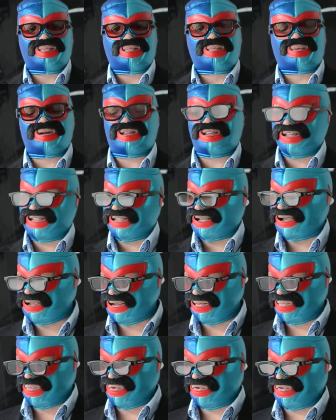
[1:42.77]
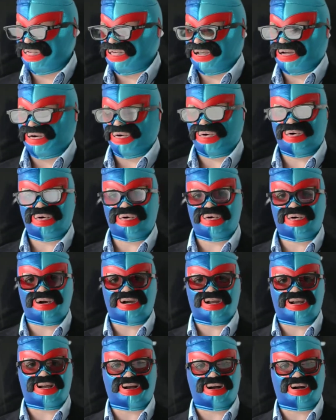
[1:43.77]
But the second movie,
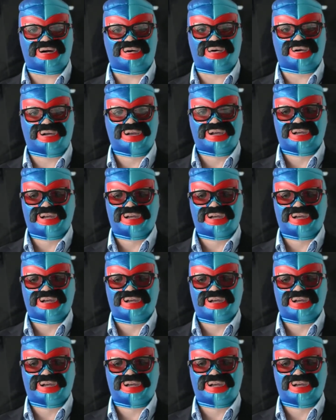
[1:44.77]
holy cow,